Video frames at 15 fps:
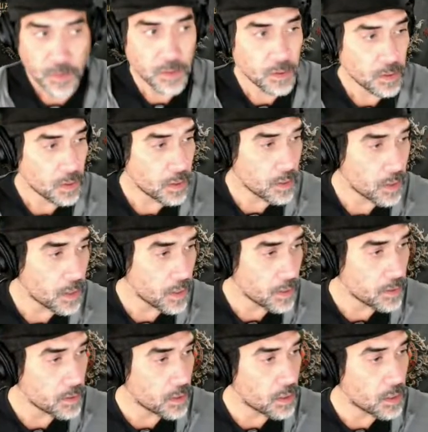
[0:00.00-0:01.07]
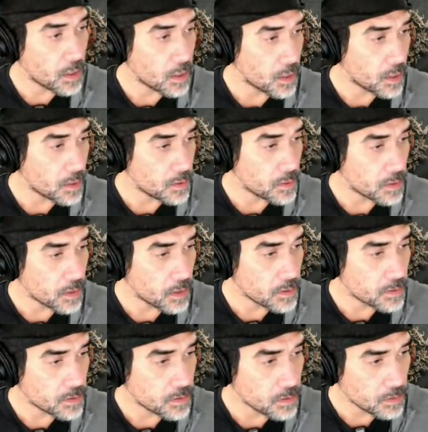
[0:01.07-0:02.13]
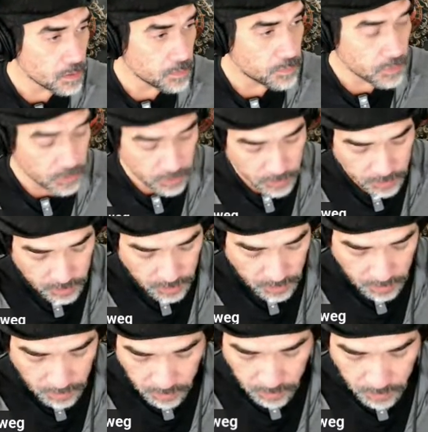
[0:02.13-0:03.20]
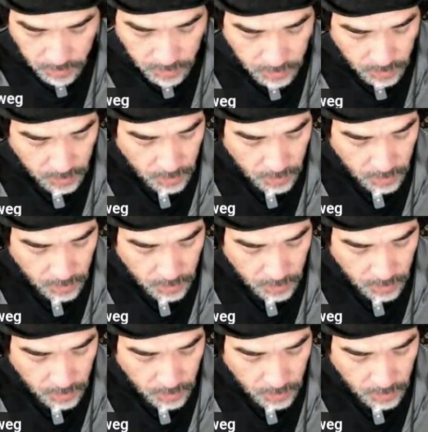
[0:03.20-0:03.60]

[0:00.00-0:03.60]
All right, did I see book 6?